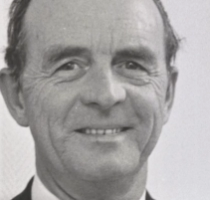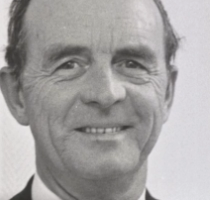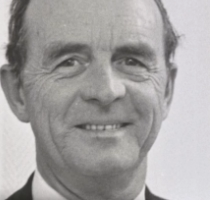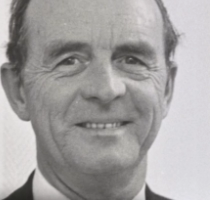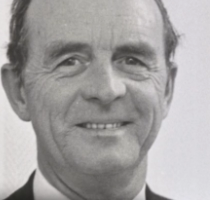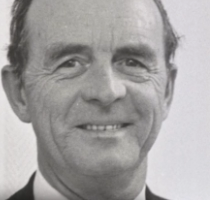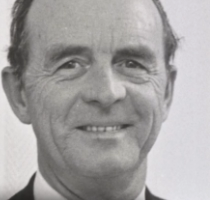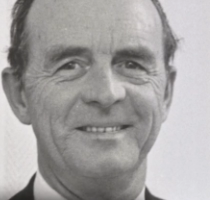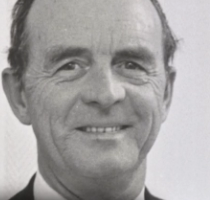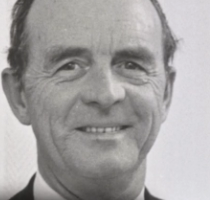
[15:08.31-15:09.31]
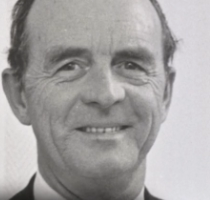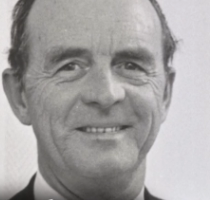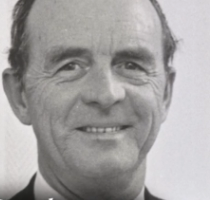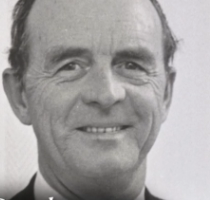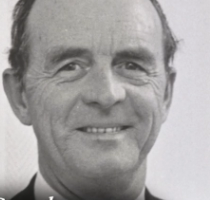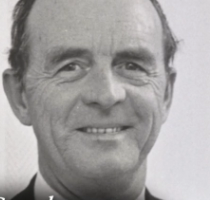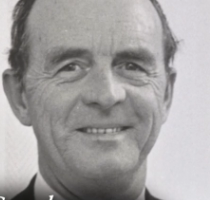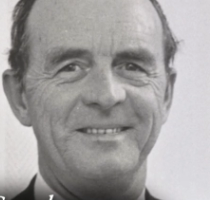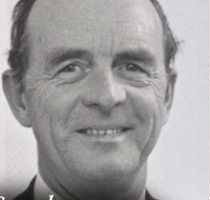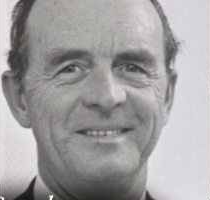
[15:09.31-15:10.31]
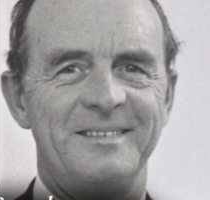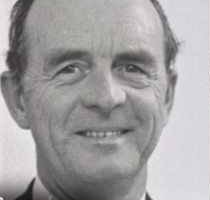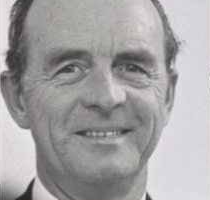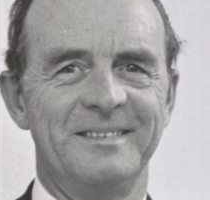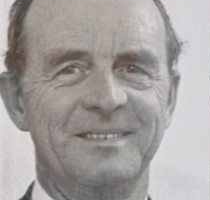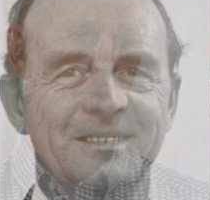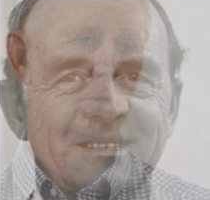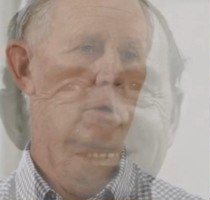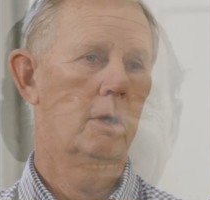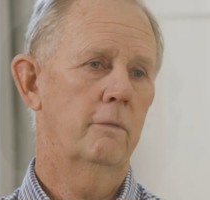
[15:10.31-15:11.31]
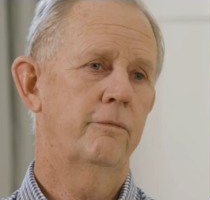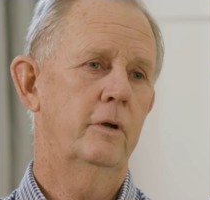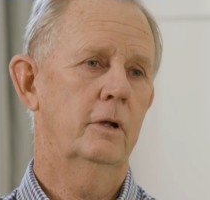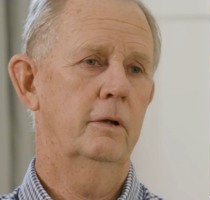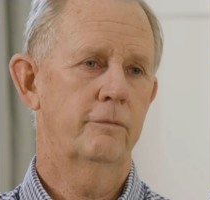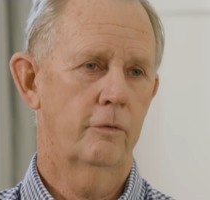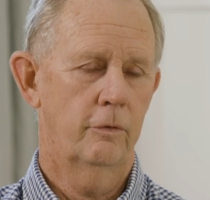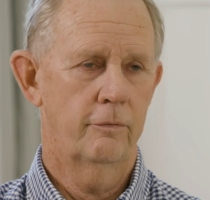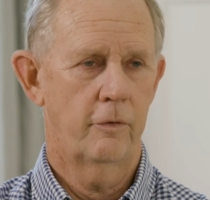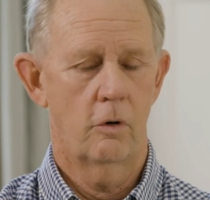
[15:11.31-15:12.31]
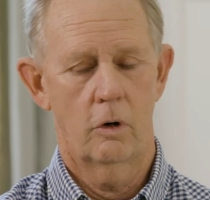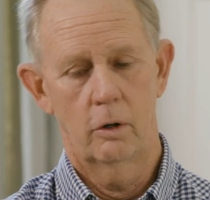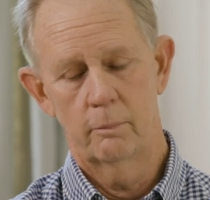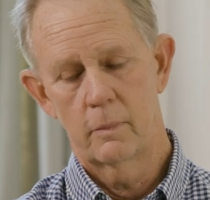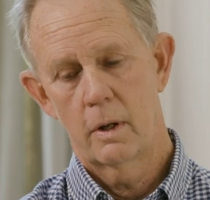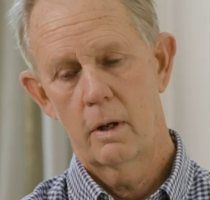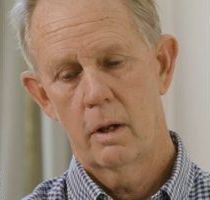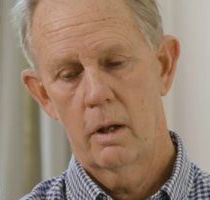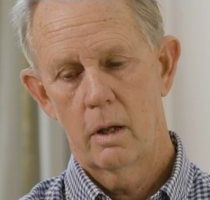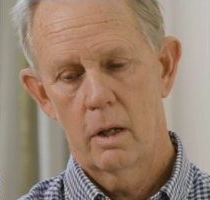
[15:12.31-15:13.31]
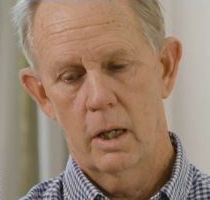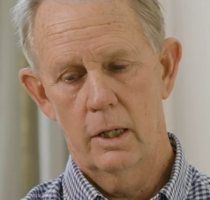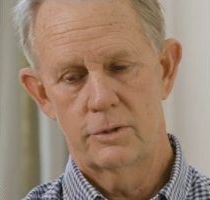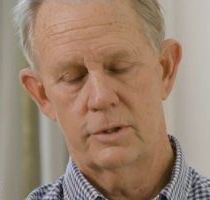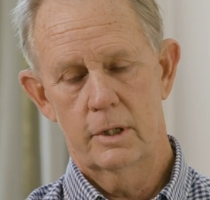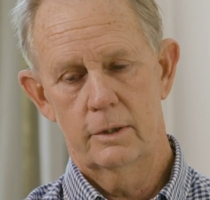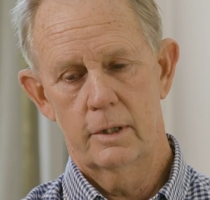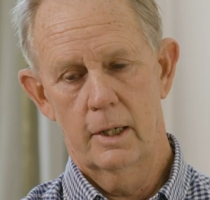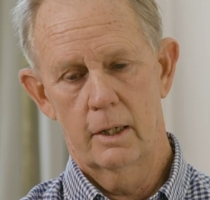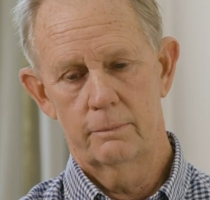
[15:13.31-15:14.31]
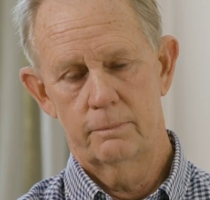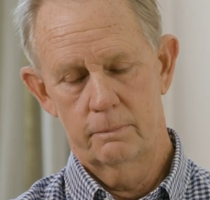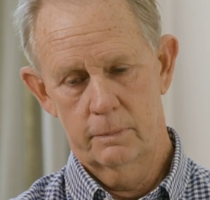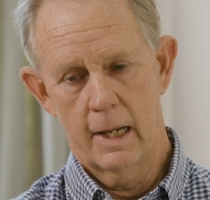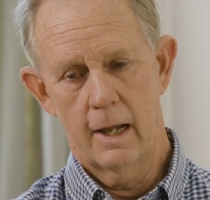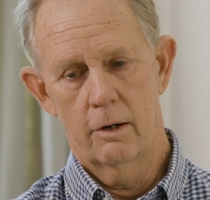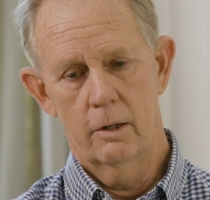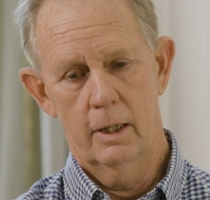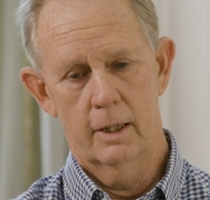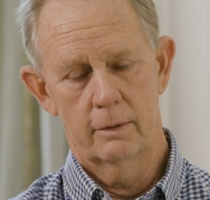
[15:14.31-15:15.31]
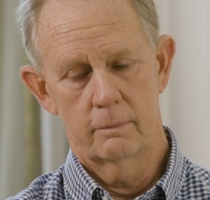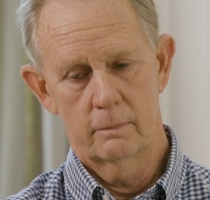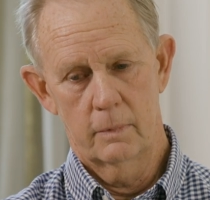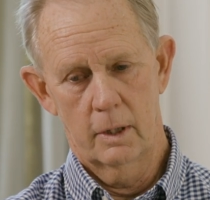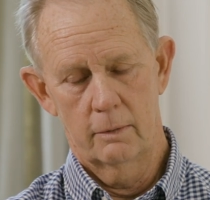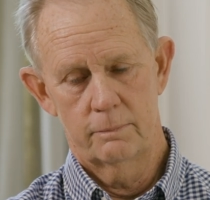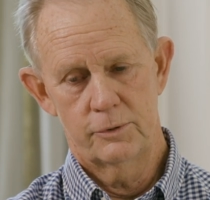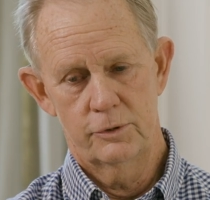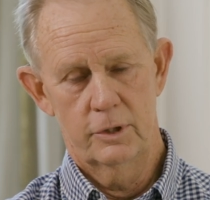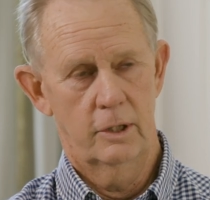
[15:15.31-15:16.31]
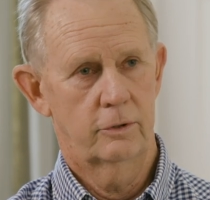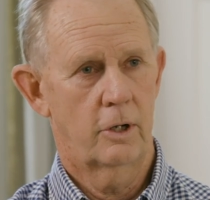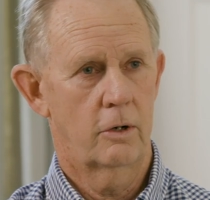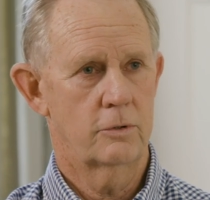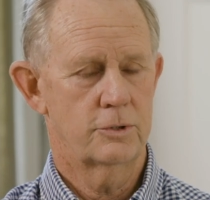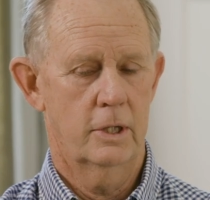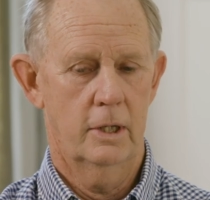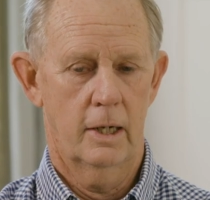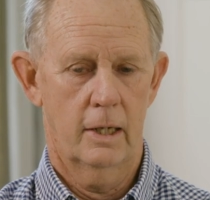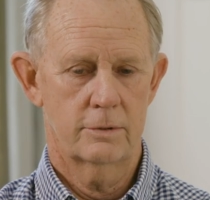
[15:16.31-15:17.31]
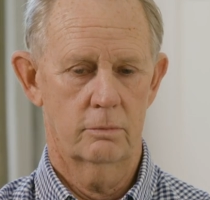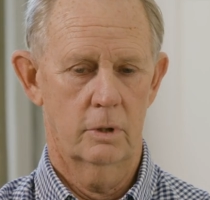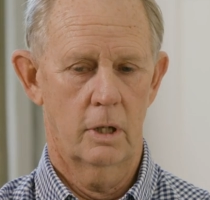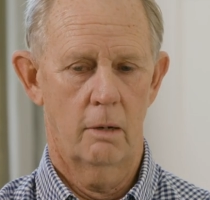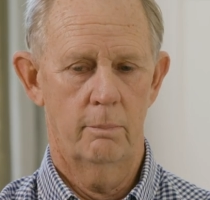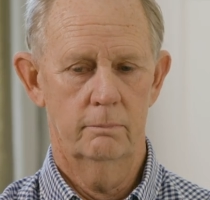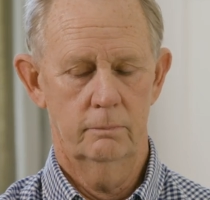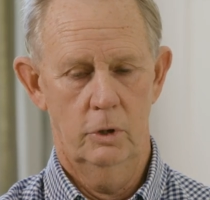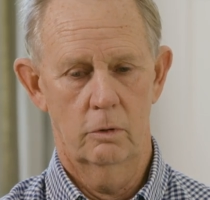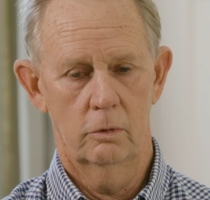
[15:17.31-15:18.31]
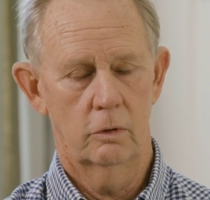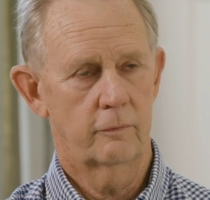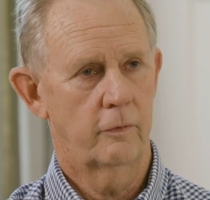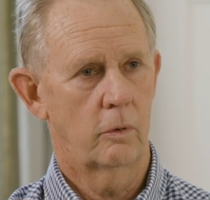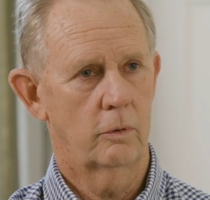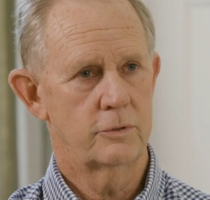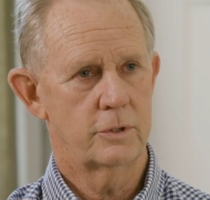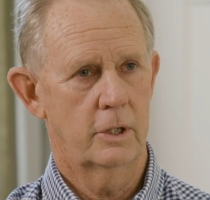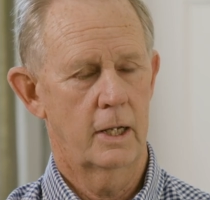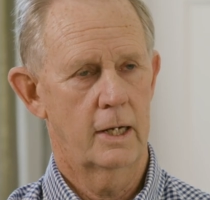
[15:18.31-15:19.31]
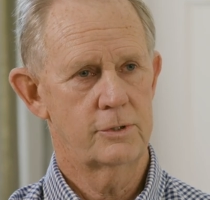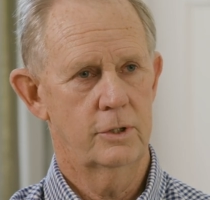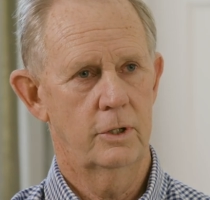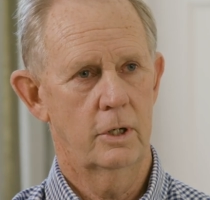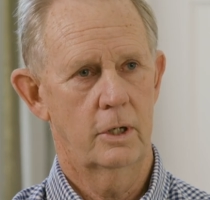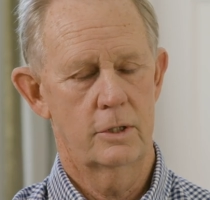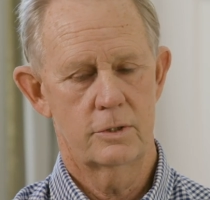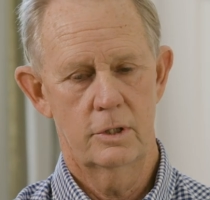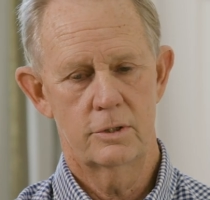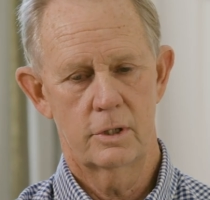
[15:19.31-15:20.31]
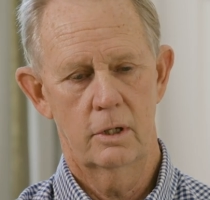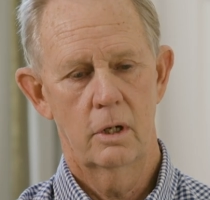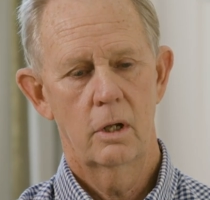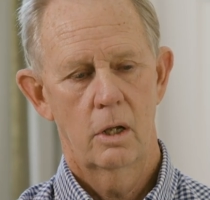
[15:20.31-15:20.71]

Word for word: I went up there and he called me. He was going to run a filly for the farm. He said, uh, got her in. Uh, she's in Thursday. And I said, well, I'll, you know, look forward to seeing how she does. And he said,